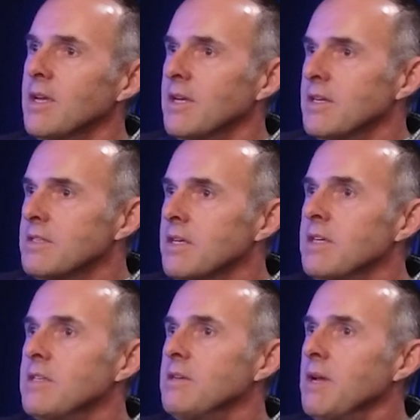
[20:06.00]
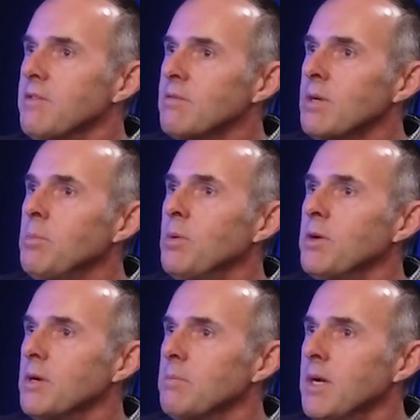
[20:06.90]
He said, did you have a
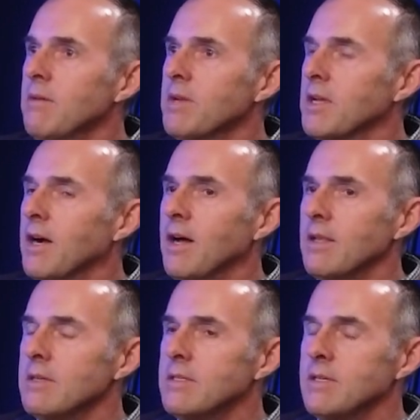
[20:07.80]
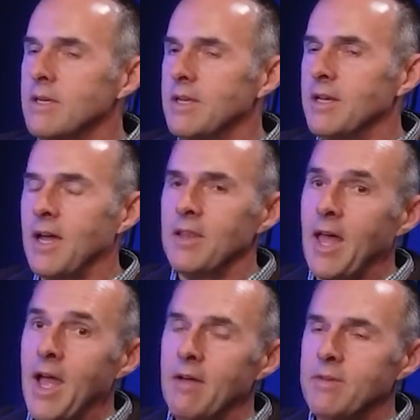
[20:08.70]
3-pointer above in college? And I
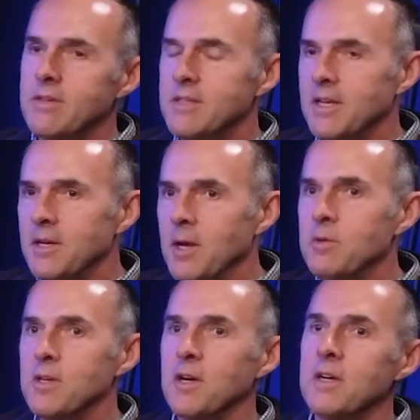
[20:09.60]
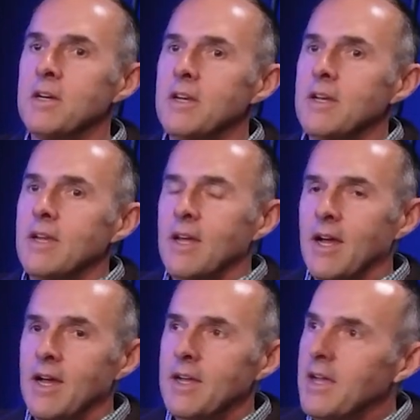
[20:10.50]
laughed and said, no, sir,
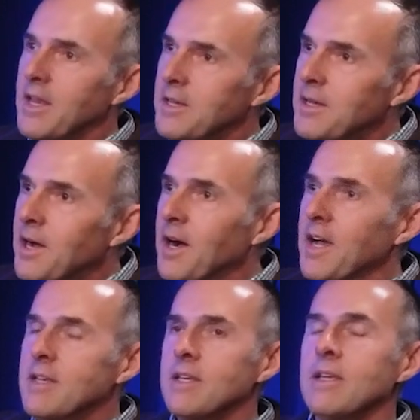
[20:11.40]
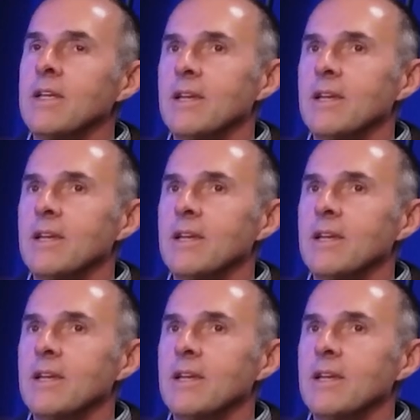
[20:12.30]
I did not.